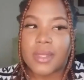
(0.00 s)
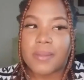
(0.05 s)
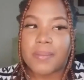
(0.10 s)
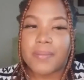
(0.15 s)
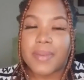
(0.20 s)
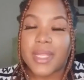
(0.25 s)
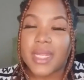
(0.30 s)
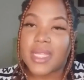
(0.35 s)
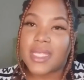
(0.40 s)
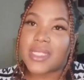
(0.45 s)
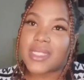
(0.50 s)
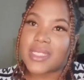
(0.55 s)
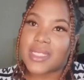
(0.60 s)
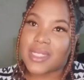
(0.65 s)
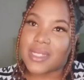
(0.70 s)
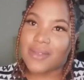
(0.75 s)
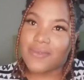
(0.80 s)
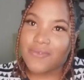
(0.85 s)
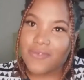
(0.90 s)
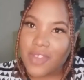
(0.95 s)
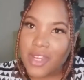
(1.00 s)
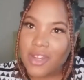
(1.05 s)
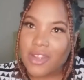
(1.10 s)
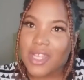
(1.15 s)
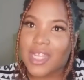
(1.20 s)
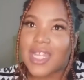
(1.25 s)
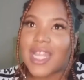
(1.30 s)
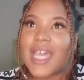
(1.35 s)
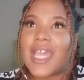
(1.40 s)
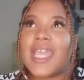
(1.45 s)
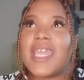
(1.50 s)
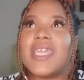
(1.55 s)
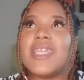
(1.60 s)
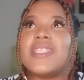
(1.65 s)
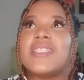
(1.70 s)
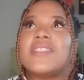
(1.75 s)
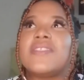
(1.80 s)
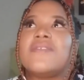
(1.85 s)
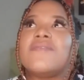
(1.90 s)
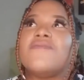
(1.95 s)
But it's very
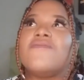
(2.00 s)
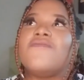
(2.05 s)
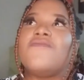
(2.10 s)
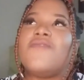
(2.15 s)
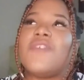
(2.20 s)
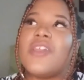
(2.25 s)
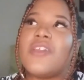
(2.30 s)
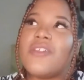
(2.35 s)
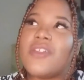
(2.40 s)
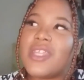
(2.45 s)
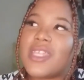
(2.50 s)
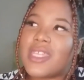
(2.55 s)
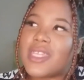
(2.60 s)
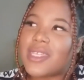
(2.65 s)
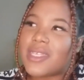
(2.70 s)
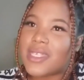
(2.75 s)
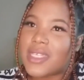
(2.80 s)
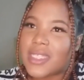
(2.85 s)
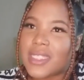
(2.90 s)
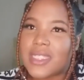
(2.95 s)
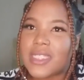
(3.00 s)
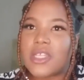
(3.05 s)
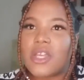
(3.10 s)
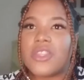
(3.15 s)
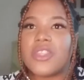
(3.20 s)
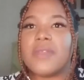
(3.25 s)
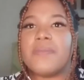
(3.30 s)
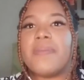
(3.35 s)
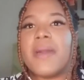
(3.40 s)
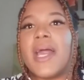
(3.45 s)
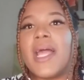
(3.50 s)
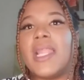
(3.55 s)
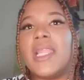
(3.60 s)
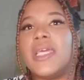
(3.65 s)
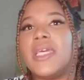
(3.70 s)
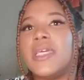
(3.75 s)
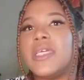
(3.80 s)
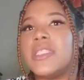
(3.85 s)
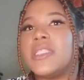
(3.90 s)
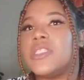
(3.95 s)
light, very easy on the
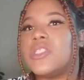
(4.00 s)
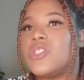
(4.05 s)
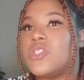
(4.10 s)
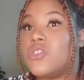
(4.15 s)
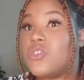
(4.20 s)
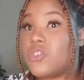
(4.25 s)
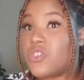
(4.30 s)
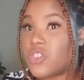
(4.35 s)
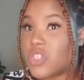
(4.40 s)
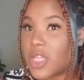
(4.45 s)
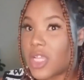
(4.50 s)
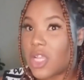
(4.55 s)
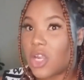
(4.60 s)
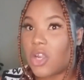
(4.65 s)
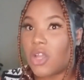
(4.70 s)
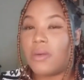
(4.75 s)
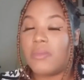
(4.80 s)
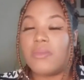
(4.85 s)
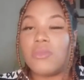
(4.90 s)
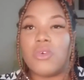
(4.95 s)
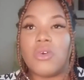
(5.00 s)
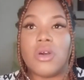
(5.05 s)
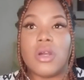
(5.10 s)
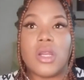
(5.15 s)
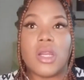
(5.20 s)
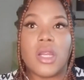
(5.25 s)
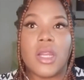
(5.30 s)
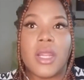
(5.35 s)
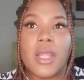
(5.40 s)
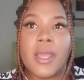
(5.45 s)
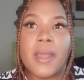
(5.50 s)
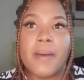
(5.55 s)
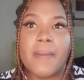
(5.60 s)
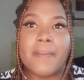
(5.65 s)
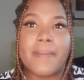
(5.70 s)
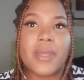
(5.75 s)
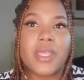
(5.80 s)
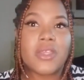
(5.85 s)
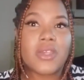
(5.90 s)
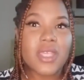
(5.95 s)
palate. You drink a lot more.
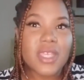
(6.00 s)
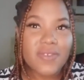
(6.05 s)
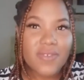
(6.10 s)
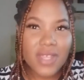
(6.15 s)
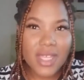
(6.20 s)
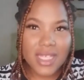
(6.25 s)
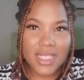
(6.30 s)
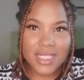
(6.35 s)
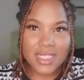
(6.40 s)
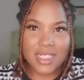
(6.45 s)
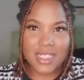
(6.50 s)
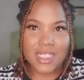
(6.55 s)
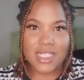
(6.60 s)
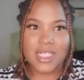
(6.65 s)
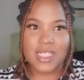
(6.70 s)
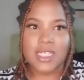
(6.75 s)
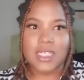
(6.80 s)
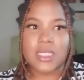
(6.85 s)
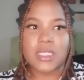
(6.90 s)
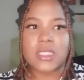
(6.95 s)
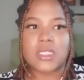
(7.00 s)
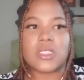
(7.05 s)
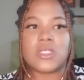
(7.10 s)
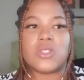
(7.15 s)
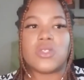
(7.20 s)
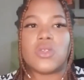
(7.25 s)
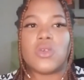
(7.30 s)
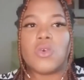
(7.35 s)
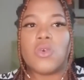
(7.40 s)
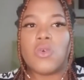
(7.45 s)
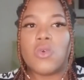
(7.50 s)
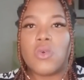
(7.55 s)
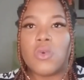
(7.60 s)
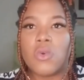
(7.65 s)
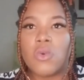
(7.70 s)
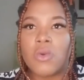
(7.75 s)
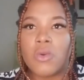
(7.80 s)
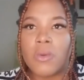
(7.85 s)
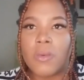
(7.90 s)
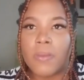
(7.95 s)
But you're giving us this
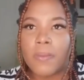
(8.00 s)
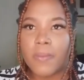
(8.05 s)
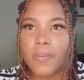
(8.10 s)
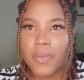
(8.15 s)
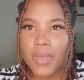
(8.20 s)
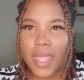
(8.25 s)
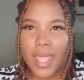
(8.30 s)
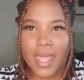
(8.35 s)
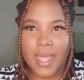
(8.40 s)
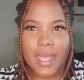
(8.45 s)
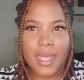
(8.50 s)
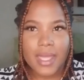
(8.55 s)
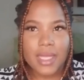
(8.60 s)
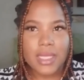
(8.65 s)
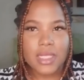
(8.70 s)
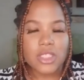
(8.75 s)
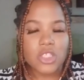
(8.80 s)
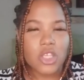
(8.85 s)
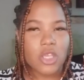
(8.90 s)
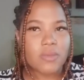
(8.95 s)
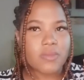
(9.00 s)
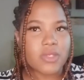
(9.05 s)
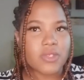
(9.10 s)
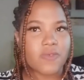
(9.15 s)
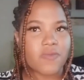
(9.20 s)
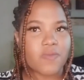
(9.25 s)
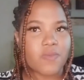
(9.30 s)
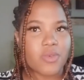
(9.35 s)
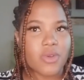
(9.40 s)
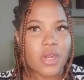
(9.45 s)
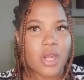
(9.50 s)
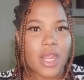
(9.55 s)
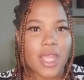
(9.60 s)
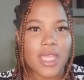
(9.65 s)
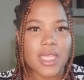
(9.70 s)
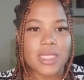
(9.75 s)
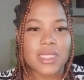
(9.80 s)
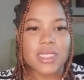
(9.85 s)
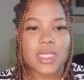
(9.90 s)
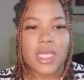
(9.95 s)
in terms of
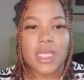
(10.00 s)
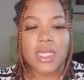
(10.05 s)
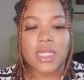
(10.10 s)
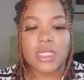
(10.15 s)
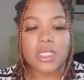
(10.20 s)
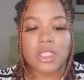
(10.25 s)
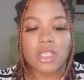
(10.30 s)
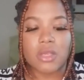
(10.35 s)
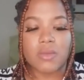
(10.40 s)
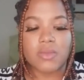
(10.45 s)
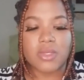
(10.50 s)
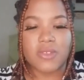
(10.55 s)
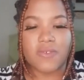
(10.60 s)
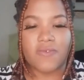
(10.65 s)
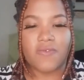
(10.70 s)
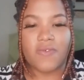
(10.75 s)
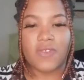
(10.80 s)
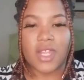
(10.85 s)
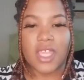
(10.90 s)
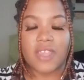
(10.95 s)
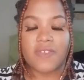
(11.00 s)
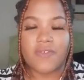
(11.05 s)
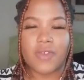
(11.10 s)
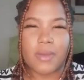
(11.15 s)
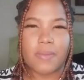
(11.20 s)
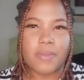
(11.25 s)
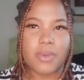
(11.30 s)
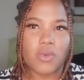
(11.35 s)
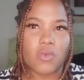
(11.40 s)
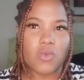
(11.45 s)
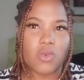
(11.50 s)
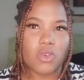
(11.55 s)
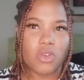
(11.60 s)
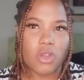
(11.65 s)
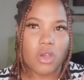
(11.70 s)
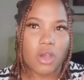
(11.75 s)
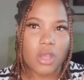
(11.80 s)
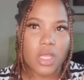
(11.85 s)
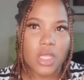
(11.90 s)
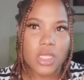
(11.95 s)
price and in terms of flavor, but
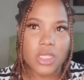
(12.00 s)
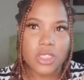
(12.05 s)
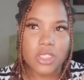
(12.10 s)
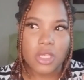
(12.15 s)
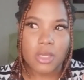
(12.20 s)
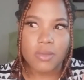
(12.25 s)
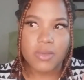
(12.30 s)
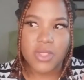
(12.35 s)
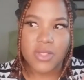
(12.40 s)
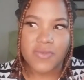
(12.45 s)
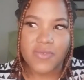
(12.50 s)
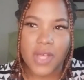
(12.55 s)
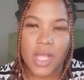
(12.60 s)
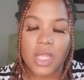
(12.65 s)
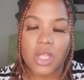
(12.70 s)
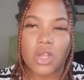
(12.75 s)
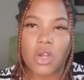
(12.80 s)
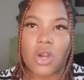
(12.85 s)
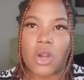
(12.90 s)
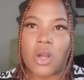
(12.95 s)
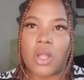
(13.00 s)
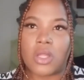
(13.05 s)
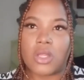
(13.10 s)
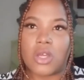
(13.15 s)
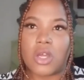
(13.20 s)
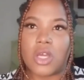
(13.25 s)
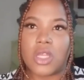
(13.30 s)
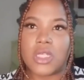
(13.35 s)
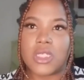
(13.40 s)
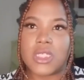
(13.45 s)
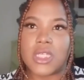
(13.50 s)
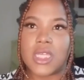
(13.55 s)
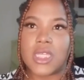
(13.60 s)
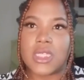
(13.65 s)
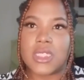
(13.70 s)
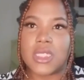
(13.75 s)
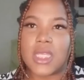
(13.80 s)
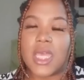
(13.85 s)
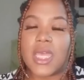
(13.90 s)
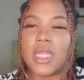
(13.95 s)
not in terms of alcohol
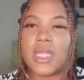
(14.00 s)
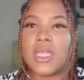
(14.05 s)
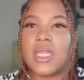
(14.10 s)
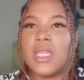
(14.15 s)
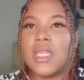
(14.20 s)
content. And